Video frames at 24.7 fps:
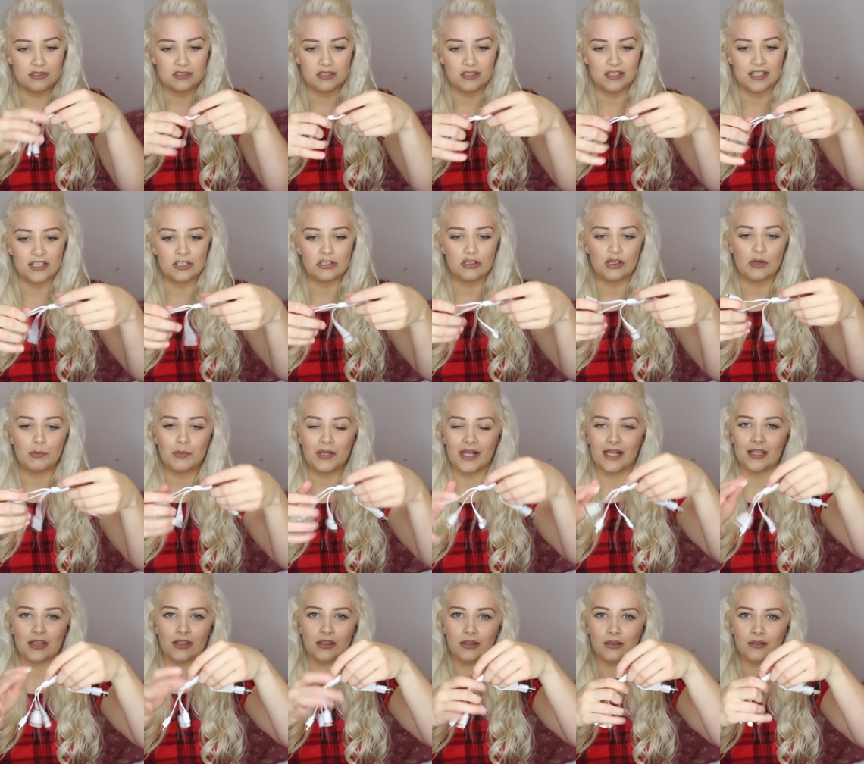so at least you can be
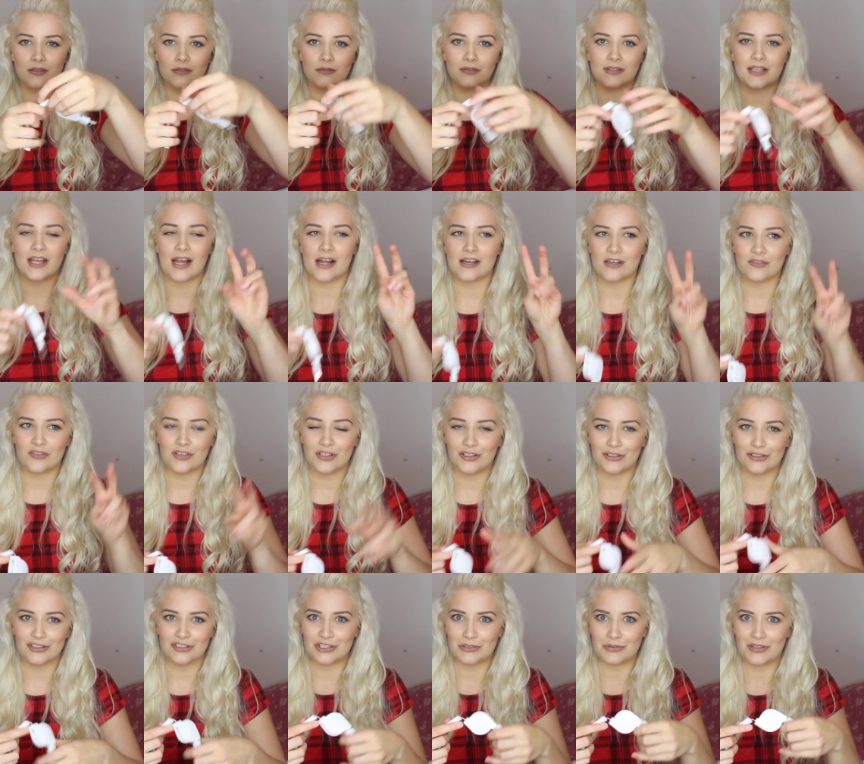like kind of the
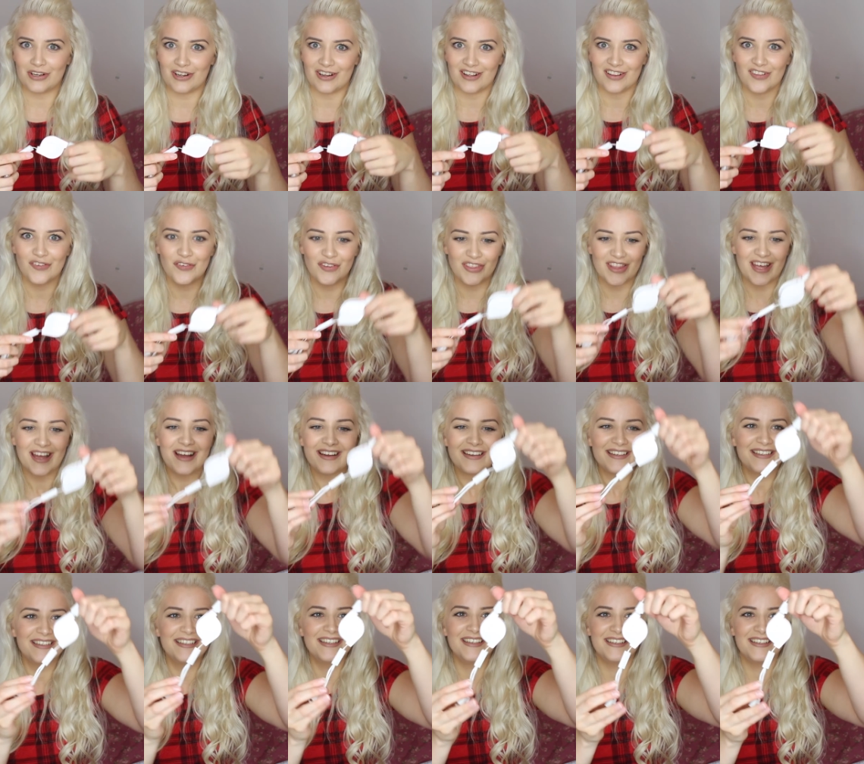go-to girl for that.